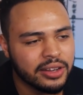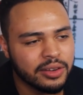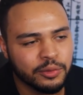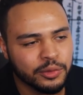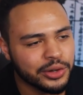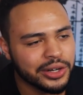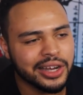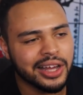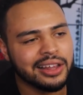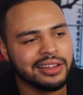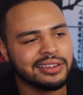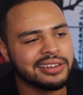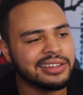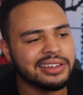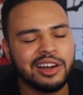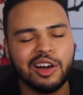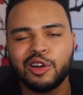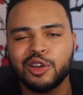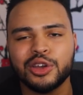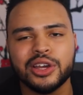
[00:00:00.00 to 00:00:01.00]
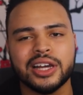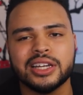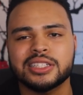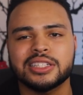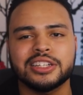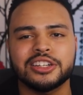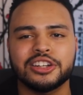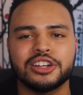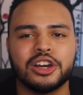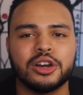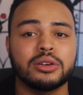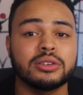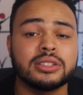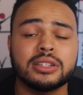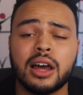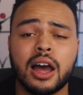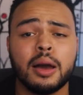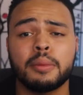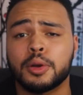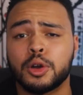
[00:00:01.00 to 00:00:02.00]
And in reality, all you guys need to know
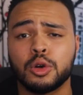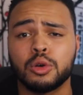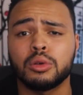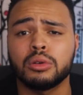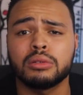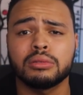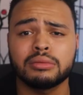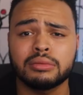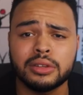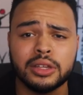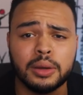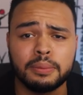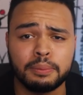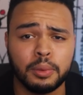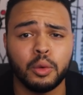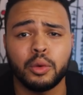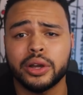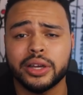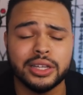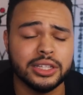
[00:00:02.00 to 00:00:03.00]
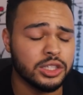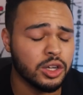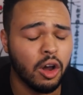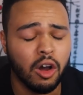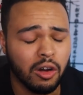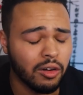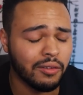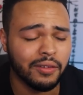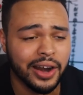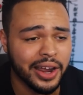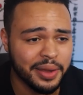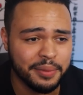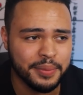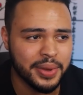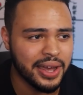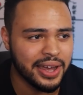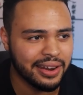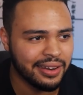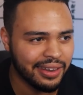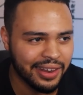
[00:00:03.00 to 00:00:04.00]
is I'm cool. Your boy is all right,
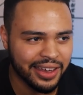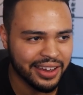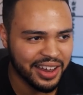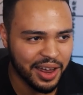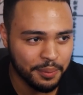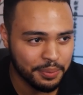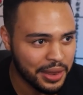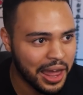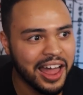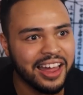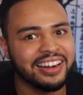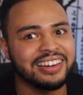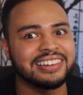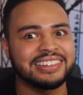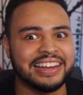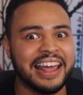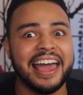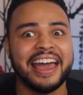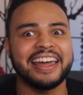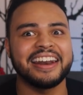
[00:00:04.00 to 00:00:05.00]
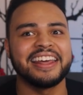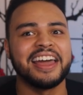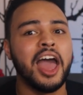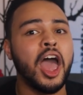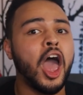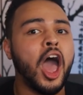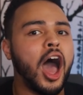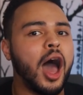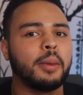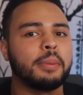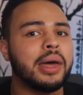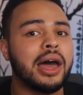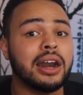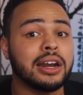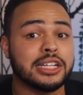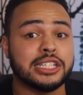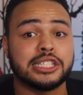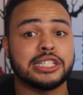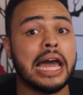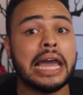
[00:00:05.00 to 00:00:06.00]
man. Like I'm not dead. I'm not
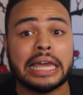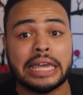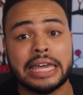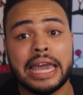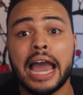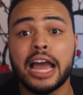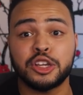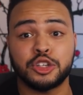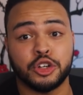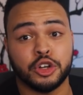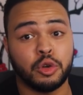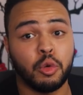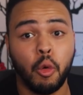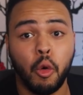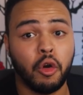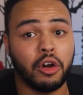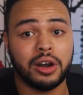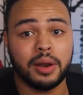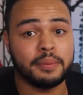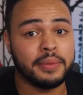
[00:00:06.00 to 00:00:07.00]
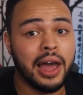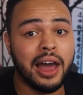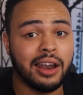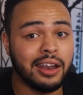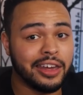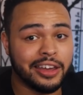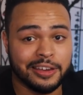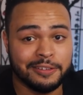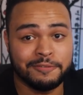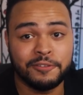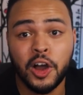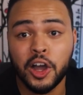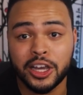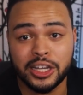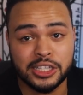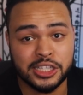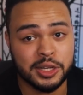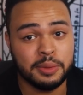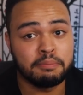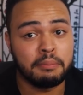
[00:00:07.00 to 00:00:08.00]
in a psychiatric ward. I'm not like in
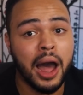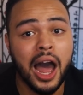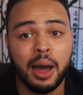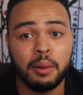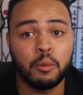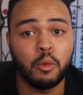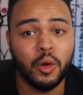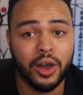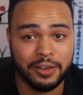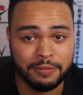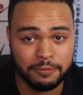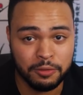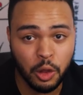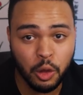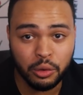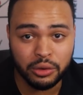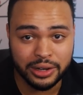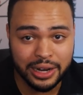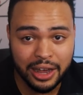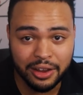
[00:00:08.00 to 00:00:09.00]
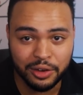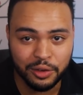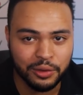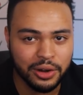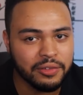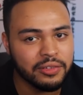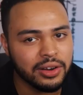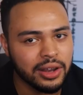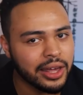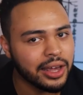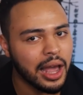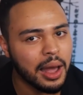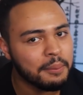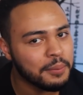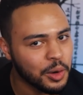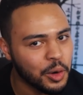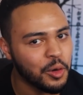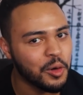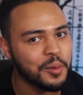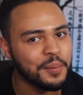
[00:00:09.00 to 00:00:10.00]
fucking Zimbabwe floating down the river. Like
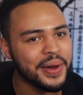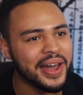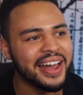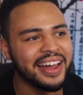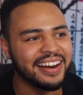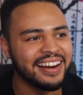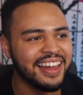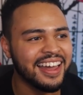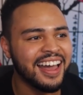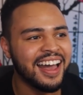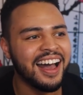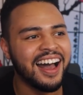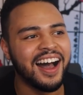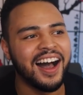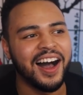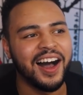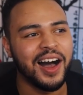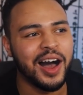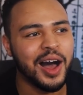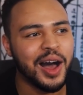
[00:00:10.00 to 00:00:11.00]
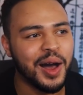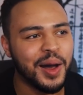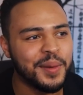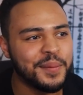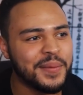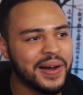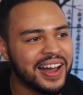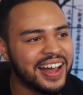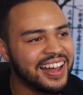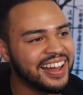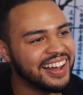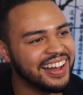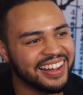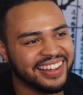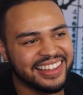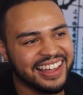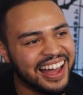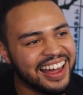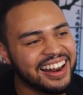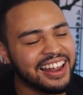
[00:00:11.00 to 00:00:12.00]
I'm cool, man.
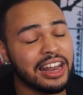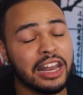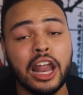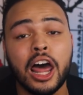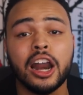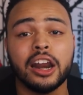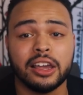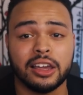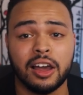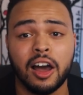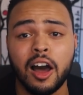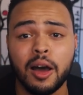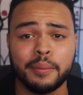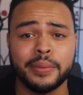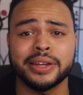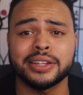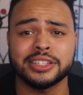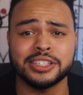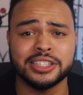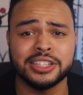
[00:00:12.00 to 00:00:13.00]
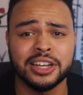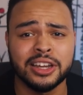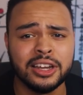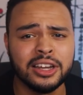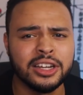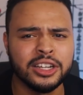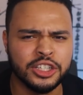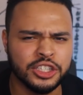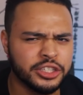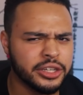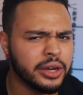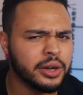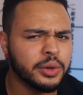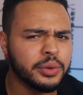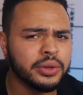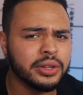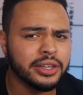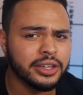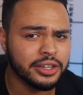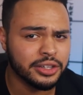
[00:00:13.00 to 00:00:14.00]
I got a lot of comments
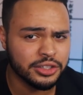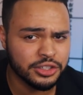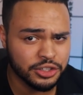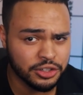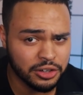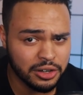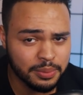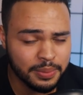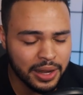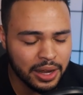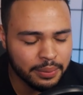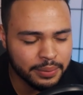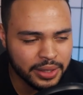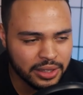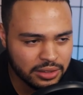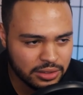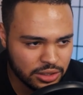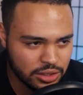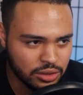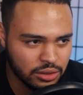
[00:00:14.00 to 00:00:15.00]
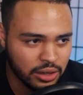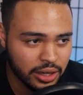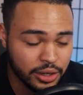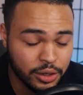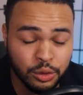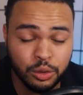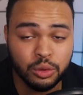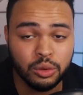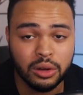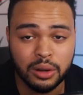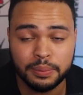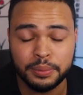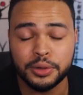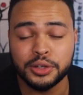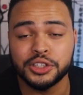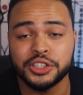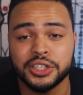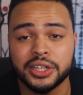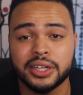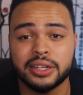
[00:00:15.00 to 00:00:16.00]
genuinely concerned about me, so I do
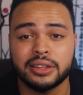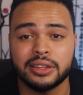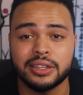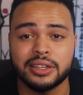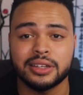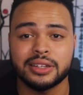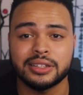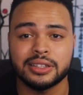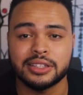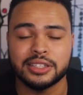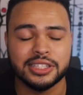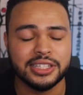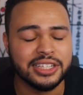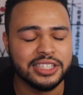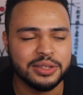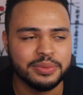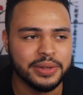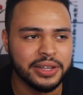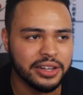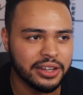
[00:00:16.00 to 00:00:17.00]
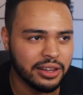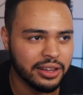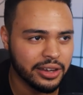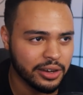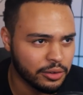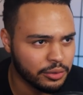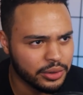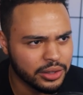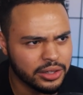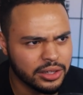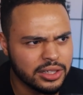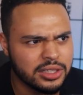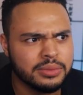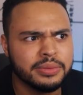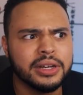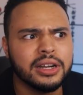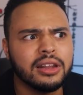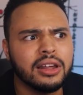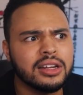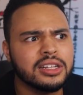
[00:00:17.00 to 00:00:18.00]
appreciate the sentiment. Like it really does
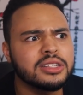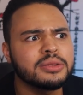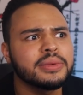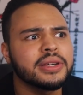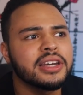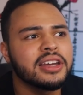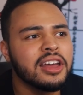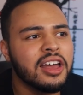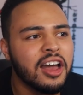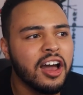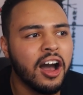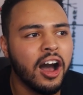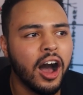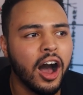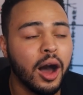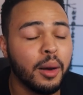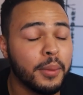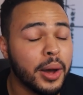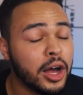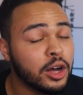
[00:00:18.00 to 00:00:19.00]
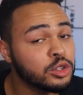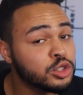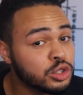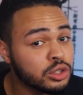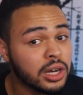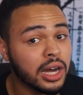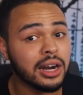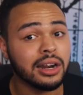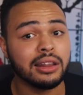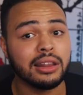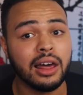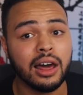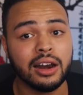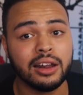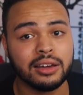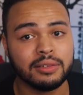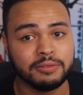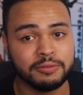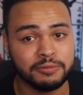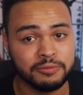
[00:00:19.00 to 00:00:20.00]
mean a lot to me. I also got a lot
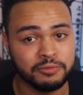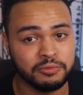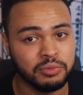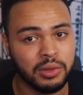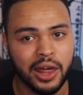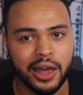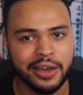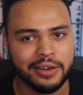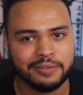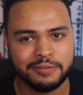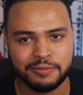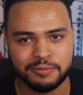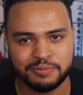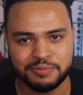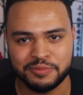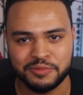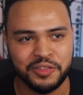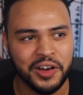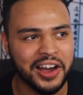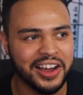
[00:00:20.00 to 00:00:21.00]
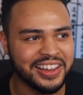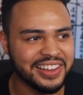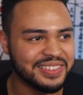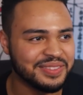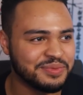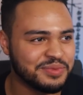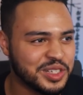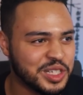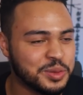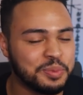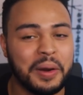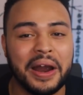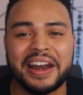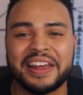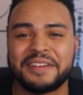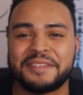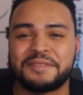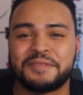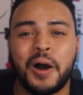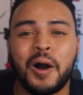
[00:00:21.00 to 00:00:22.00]
of like fucking
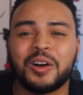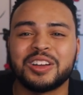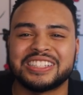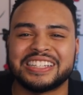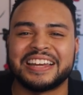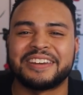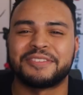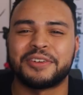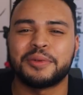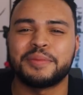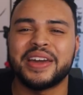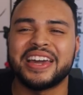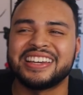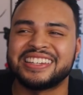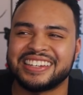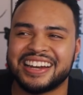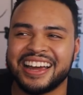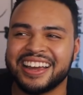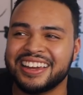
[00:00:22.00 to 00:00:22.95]
spreading false information.